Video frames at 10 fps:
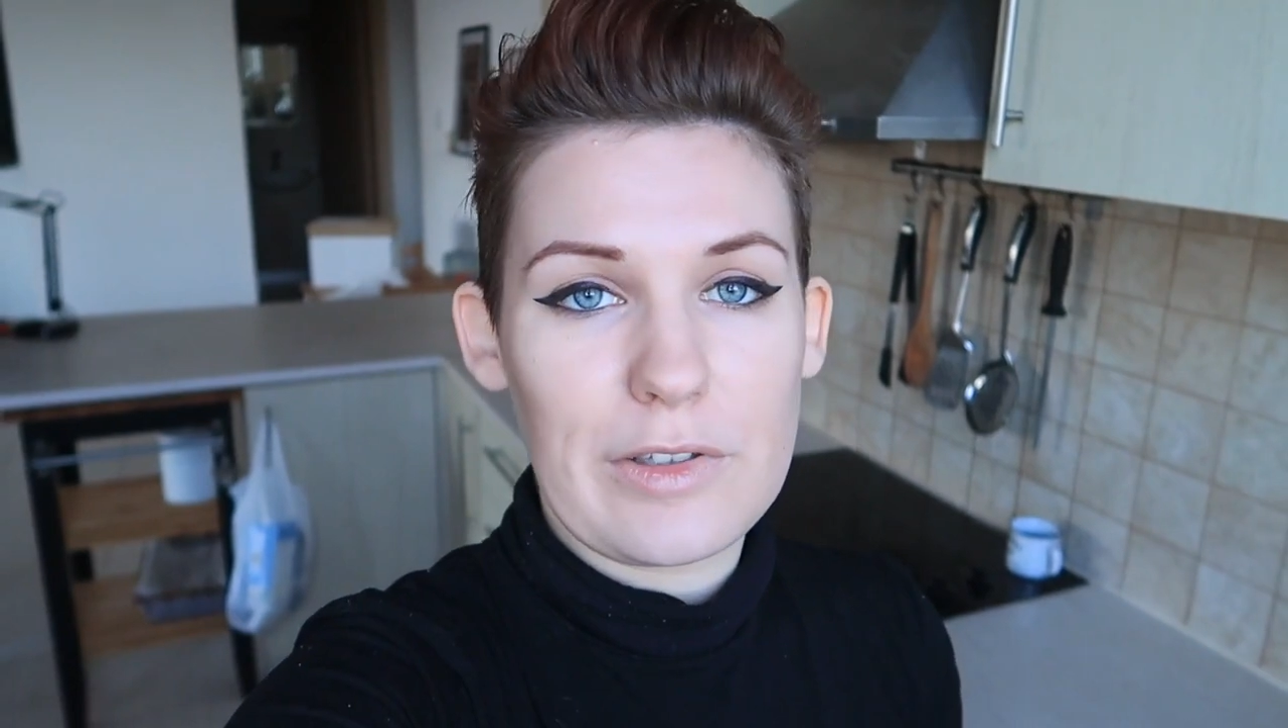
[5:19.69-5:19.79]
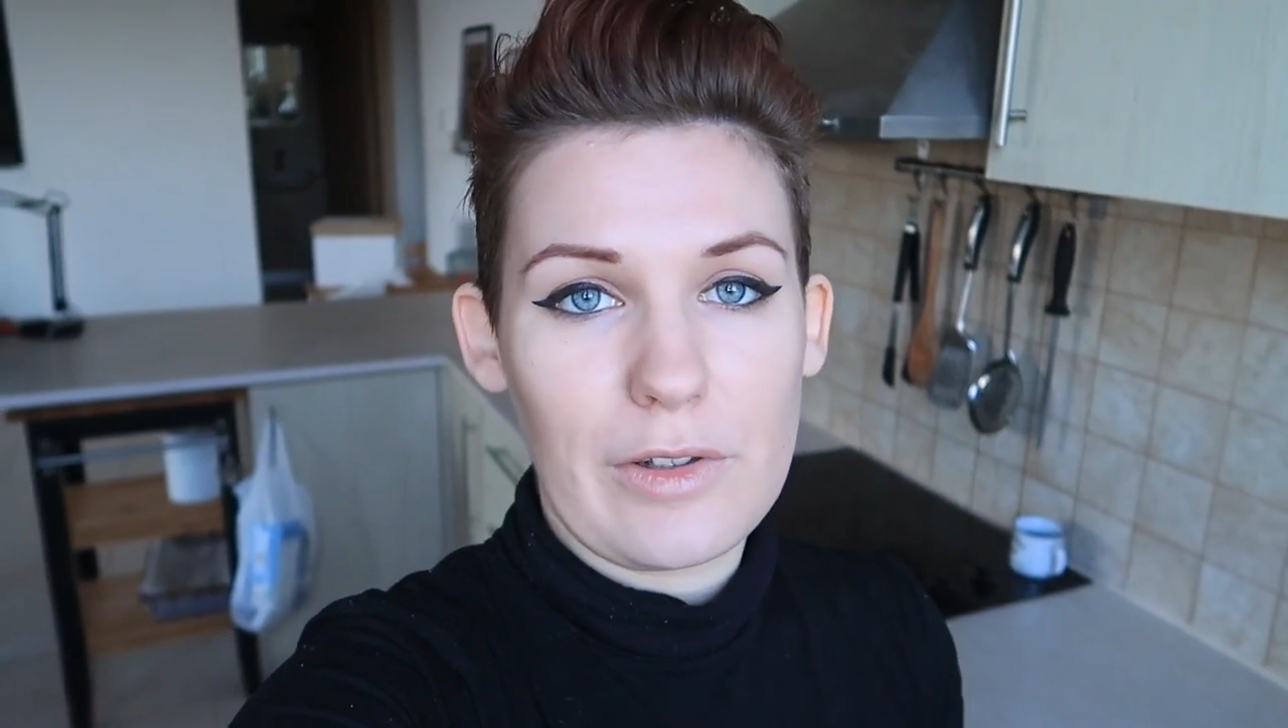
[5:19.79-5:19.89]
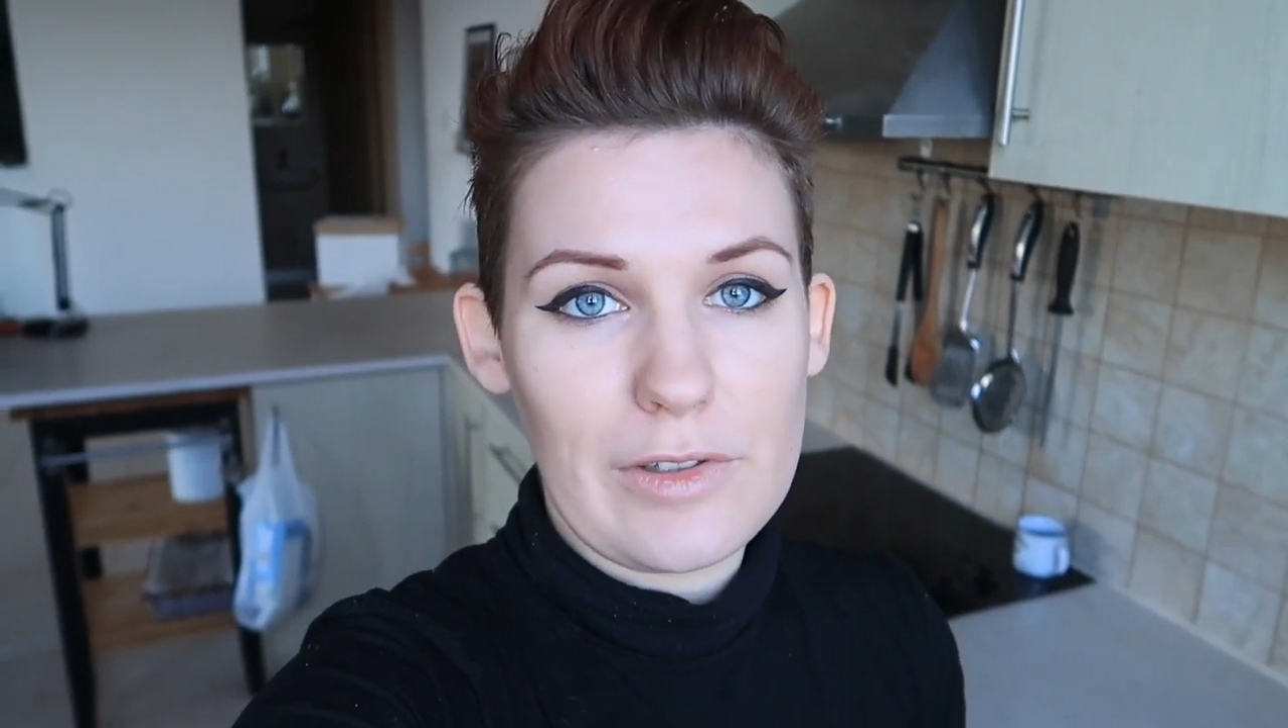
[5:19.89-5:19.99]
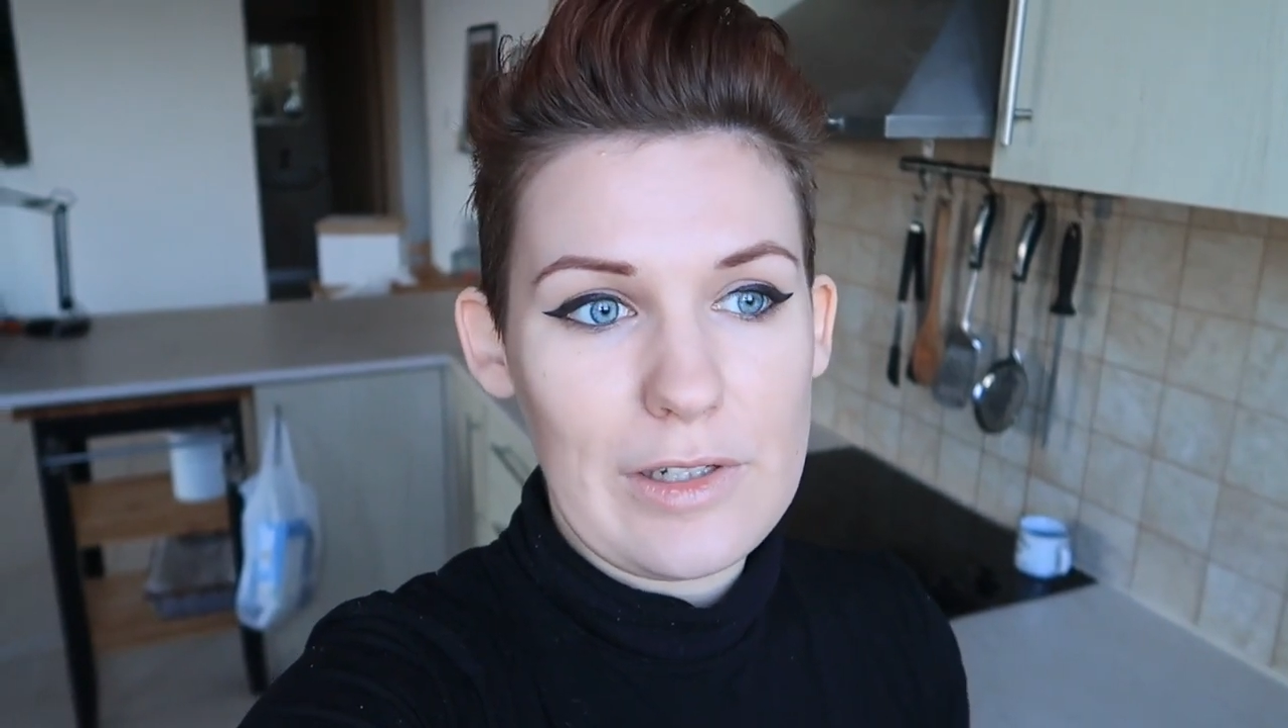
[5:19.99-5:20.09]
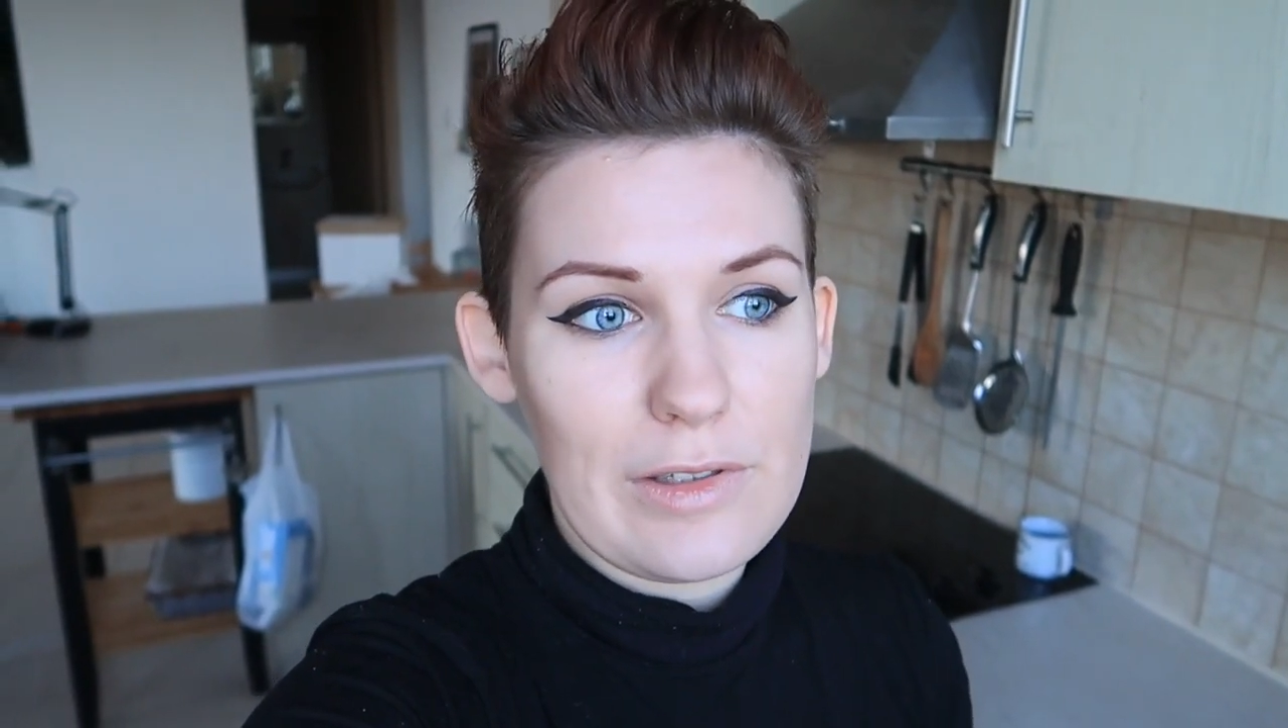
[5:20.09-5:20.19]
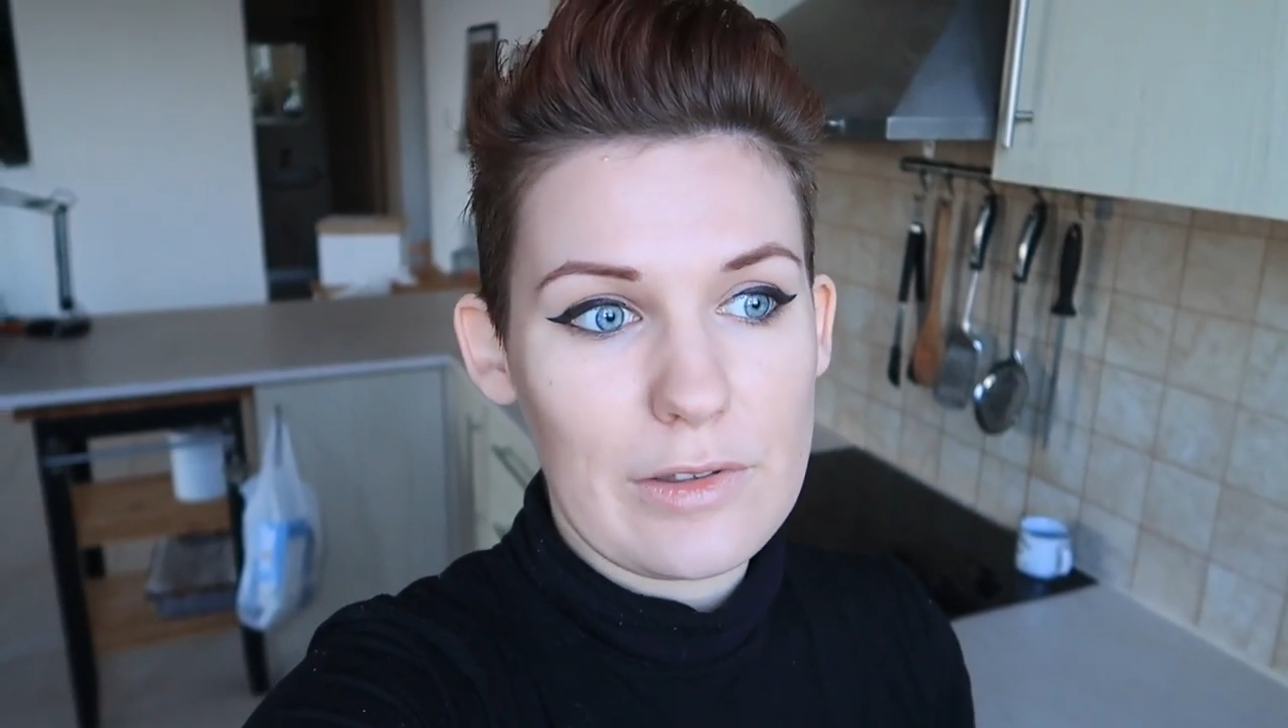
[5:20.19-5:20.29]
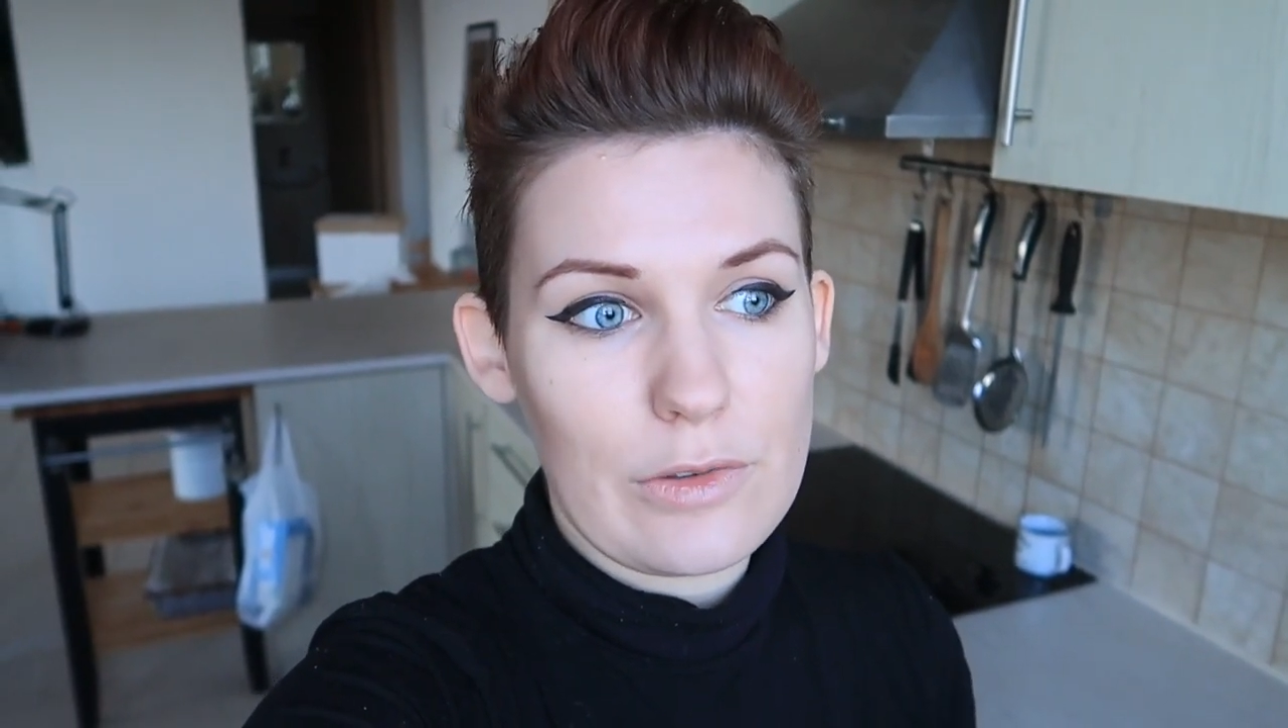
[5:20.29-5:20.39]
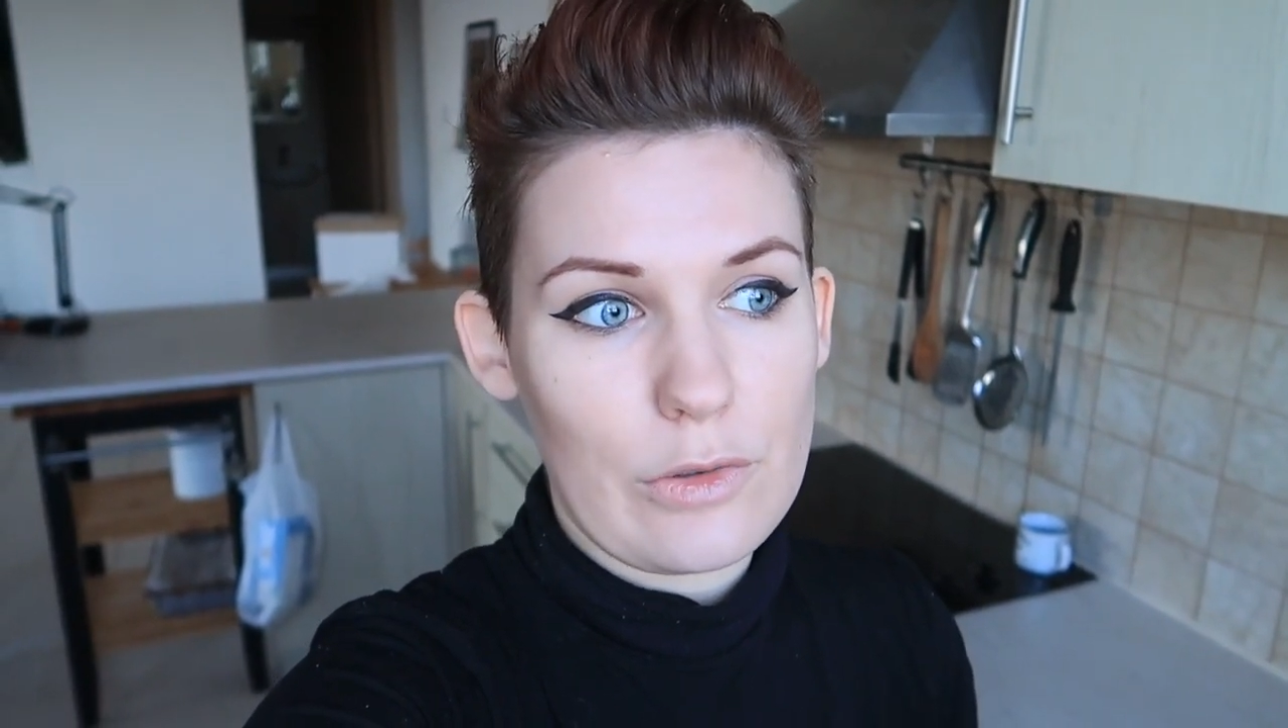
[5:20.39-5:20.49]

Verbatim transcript: solstice,